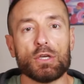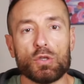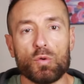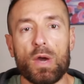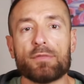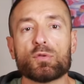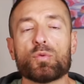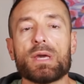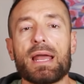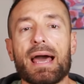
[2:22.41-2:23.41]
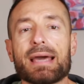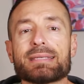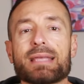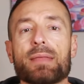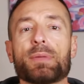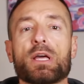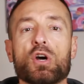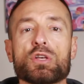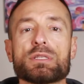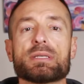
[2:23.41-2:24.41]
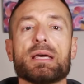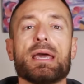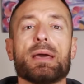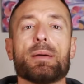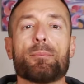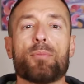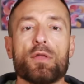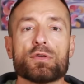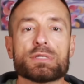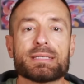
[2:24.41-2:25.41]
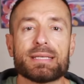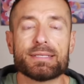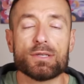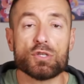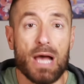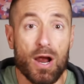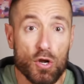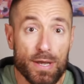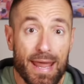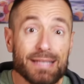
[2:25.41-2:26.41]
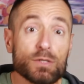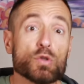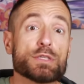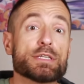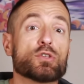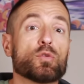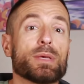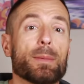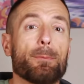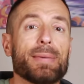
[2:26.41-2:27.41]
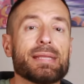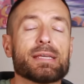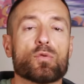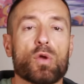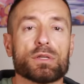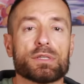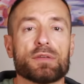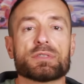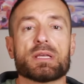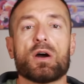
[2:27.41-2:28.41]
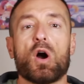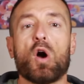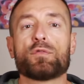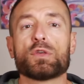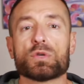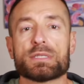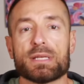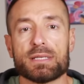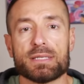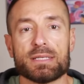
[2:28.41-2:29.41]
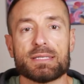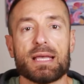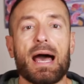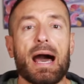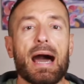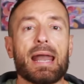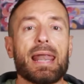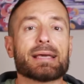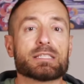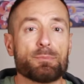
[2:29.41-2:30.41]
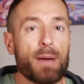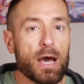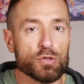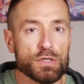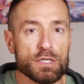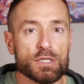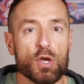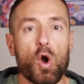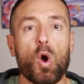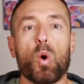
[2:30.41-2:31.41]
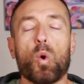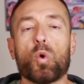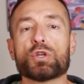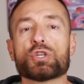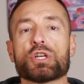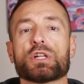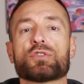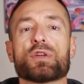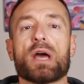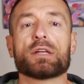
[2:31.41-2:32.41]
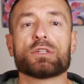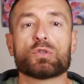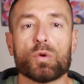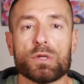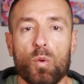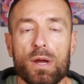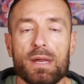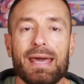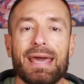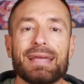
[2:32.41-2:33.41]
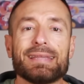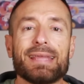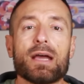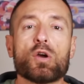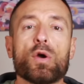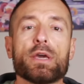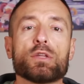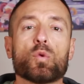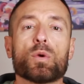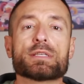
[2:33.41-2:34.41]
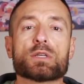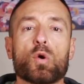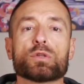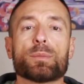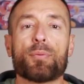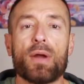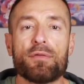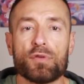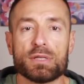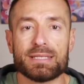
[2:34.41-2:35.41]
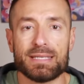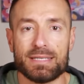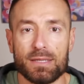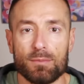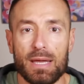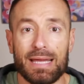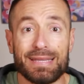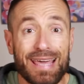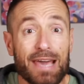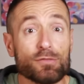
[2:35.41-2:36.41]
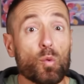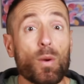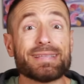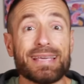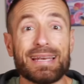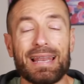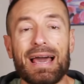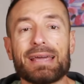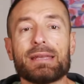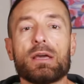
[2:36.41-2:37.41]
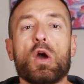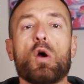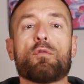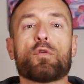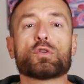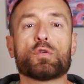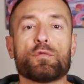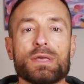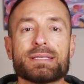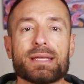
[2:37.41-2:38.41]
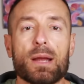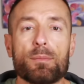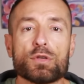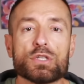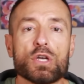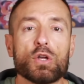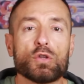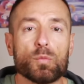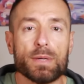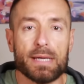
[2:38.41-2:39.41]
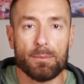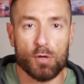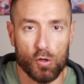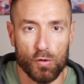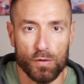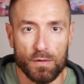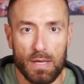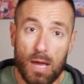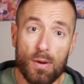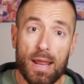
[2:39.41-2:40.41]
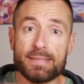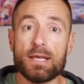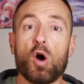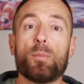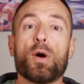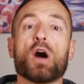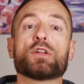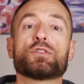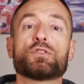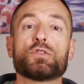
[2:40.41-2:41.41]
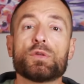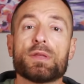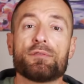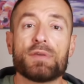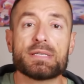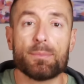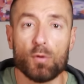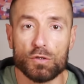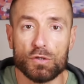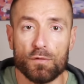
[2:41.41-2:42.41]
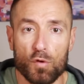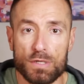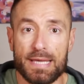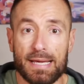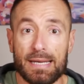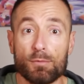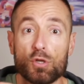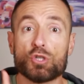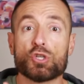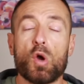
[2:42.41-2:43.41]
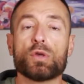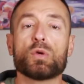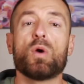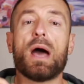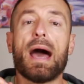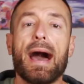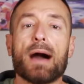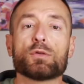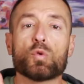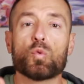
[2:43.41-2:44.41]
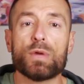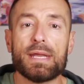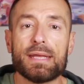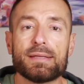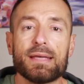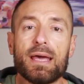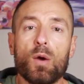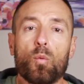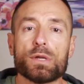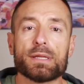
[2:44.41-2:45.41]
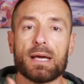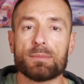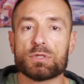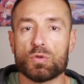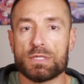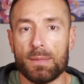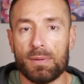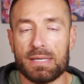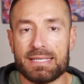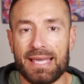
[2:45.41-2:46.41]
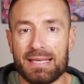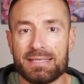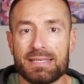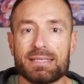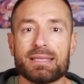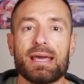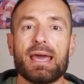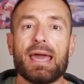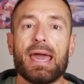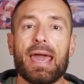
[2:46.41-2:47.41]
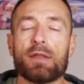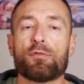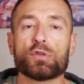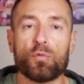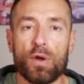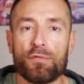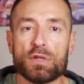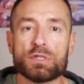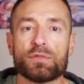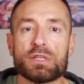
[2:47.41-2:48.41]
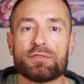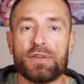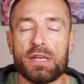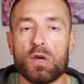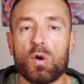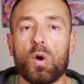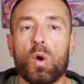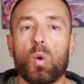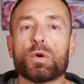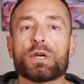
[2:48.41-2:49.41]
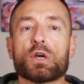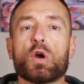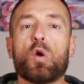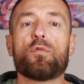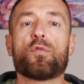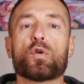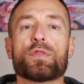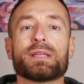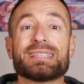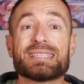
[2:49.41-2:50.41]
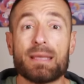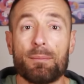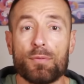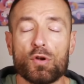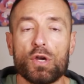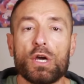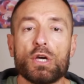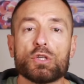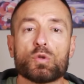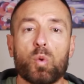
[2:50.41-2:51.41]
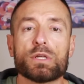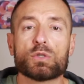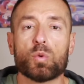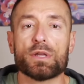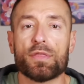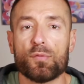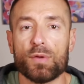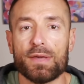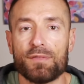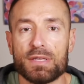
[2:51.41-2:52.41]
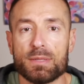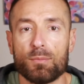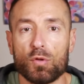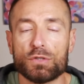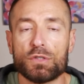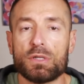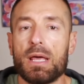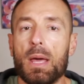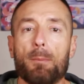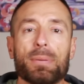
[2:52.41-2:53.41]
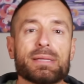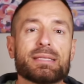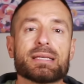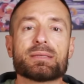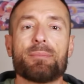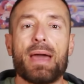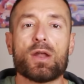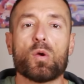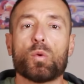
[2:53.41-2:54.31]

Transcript: You have to realize that because brothers and sisters are not considered to be immediate relatives of U S citizens, unlike spouses or children under twenty-one, they are going into what is called a preference system. They have to wait in line for their visa numbers to become current. Now let's hop on to the visa bulletin for a second. I'm going to show you how to read it when it comes to siblings cases. And for the reference of this video, we're going to go for the December twenty twenty-three visa bulletin, but it doesn't matter.